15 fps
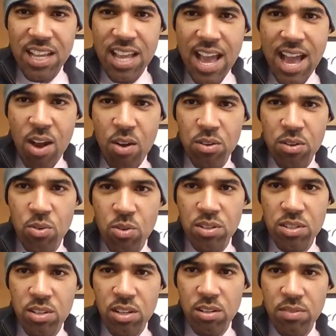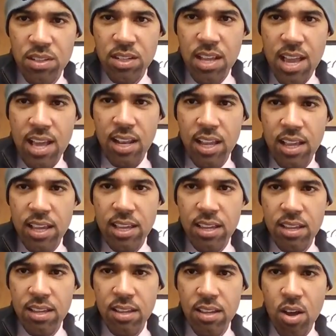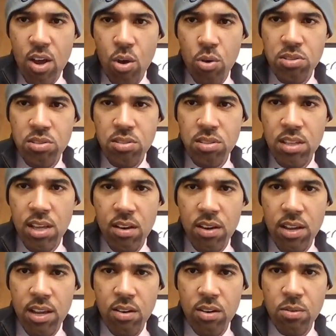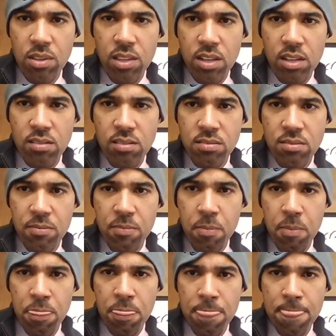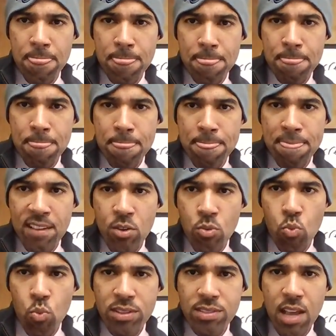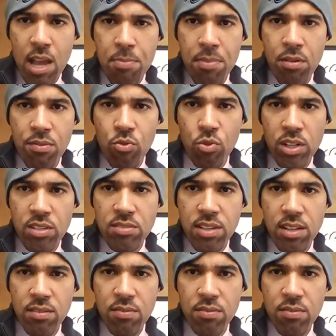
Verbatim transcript: Al Gordon, you live in L.A. OC area. I don't know what that is. What type of real estate